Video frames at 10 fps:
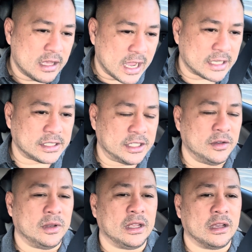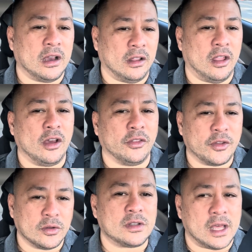executing along
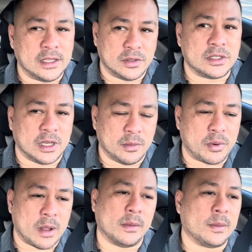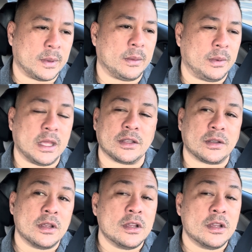those lines is going to probably be a